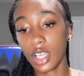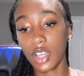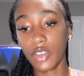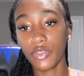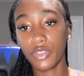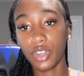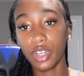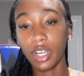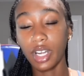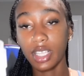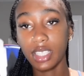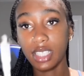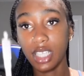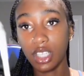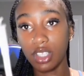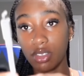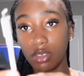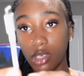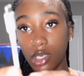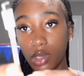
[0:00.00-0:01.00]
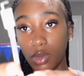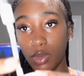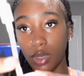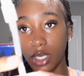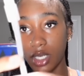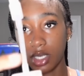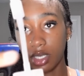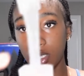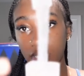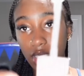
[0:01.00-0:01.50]
for an accessory
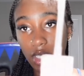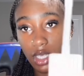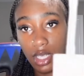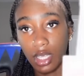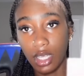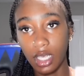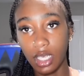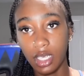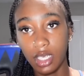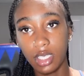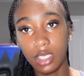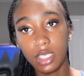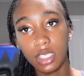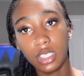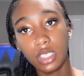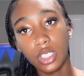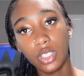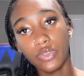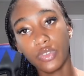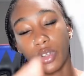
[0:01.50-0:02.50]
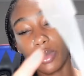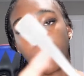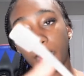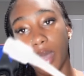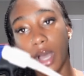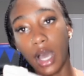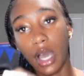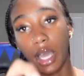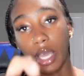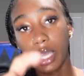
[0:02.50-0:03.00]
was this. This is for
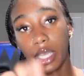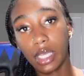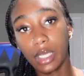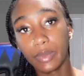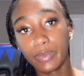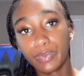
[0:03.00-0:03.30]
my